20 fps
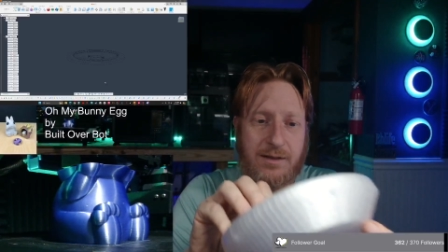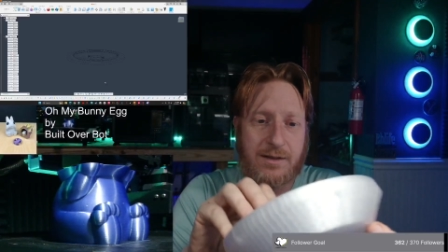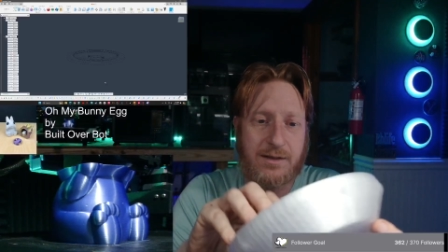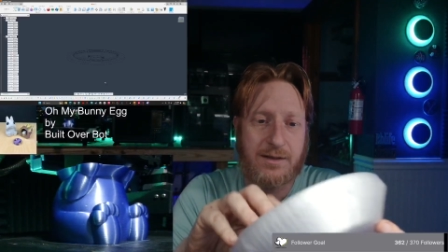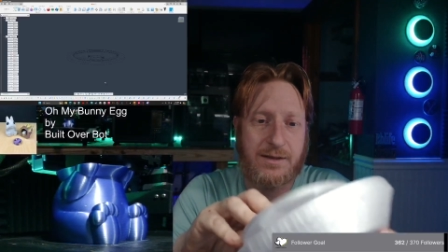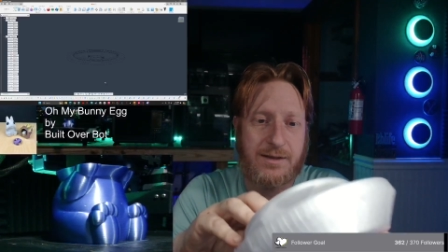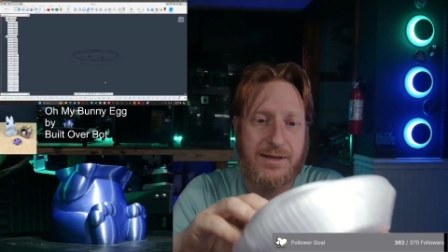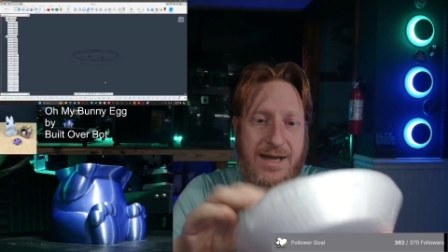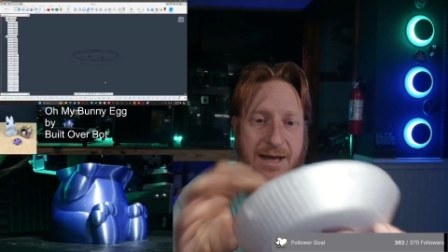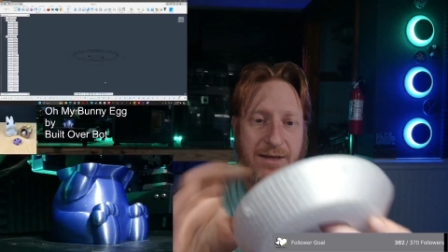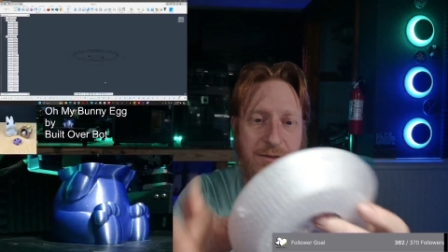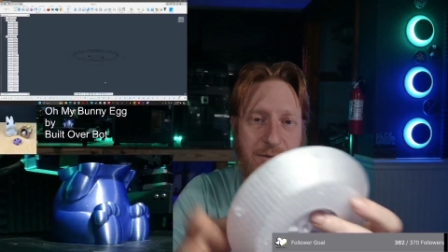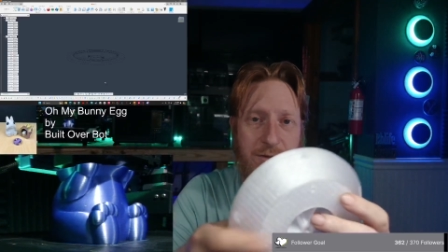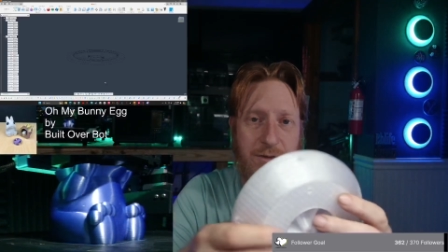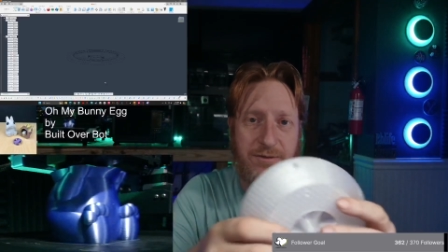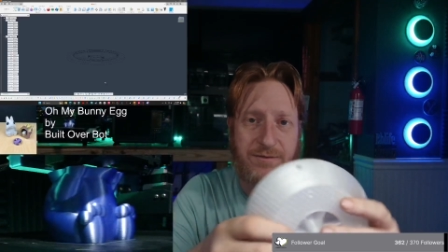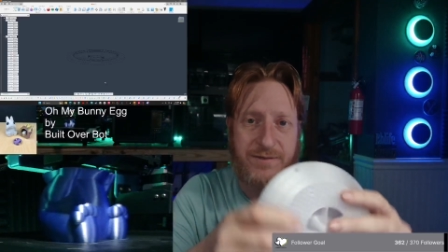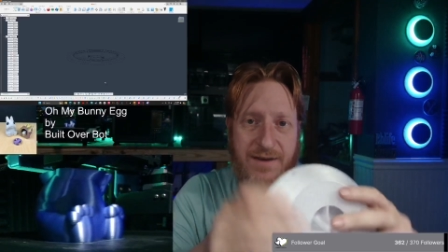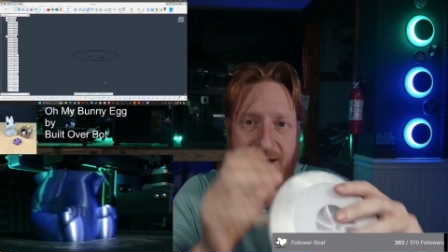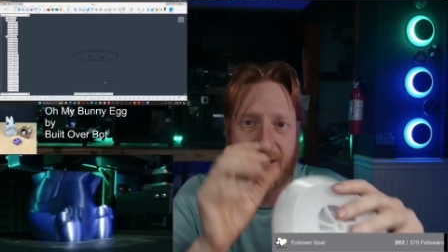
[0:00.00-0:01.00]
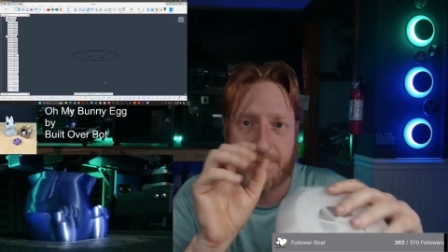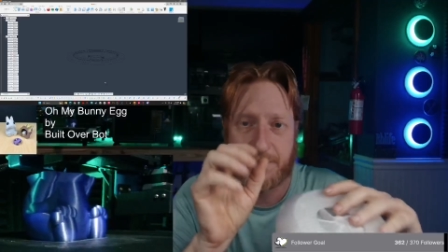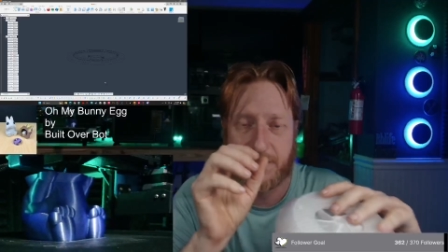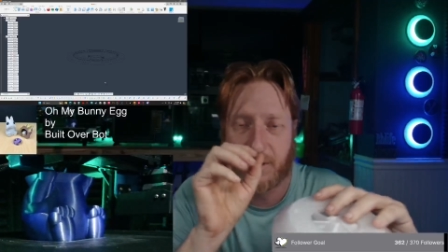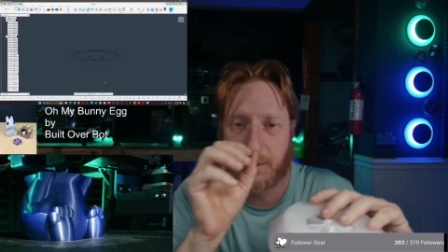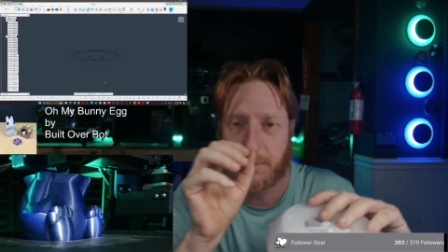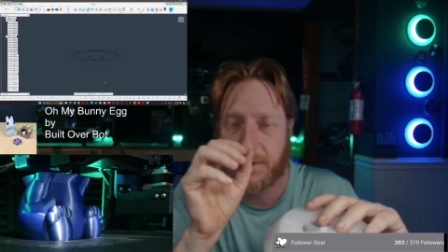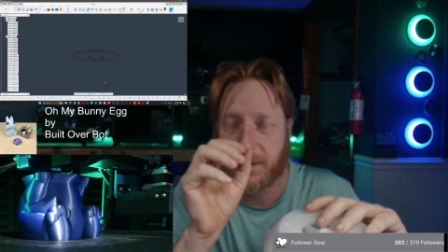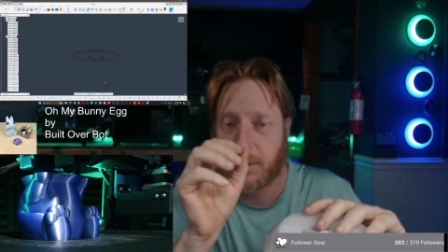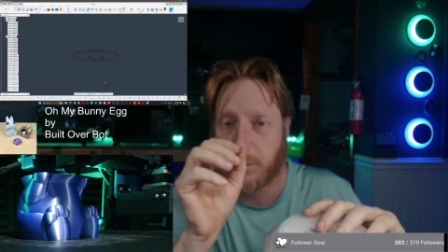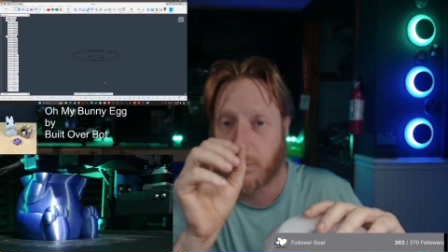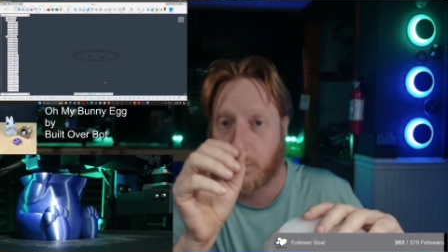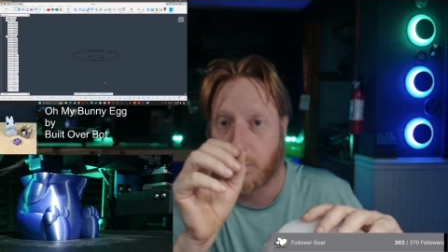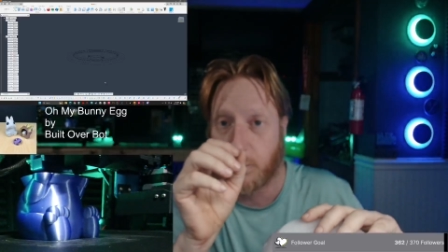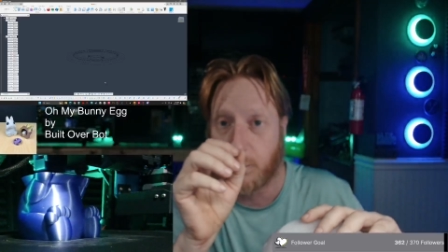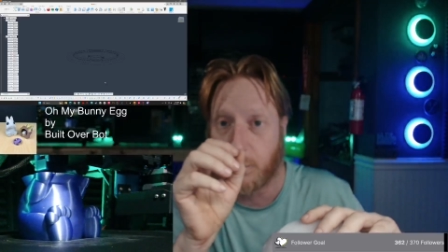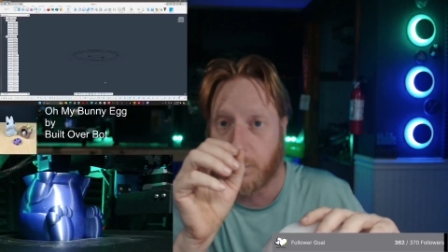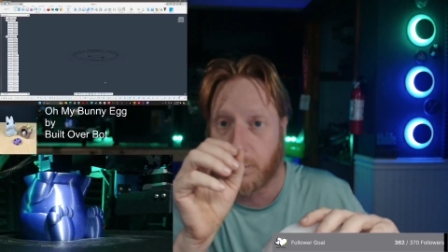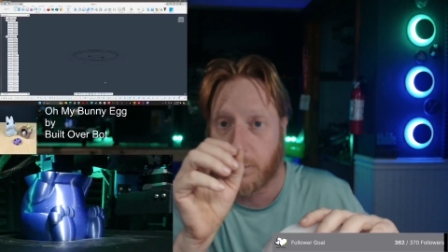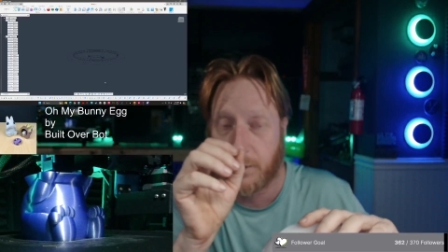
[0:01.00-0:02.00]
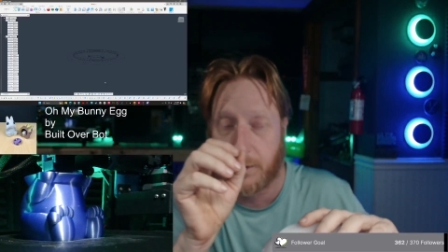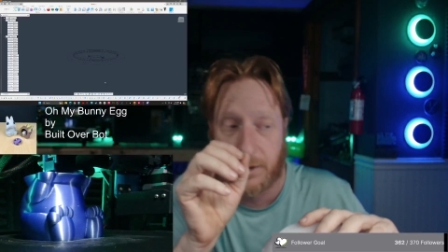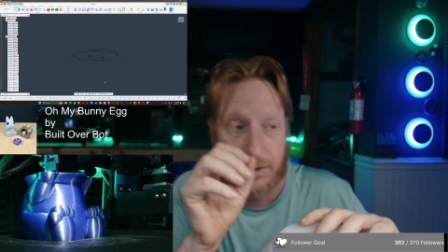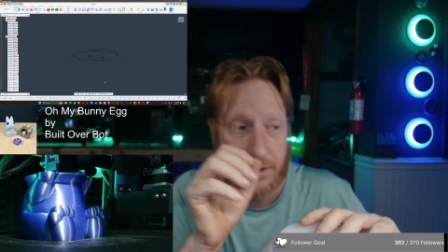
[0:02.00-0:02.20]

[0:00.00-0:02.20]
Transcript: down to a 5 millimeter hole.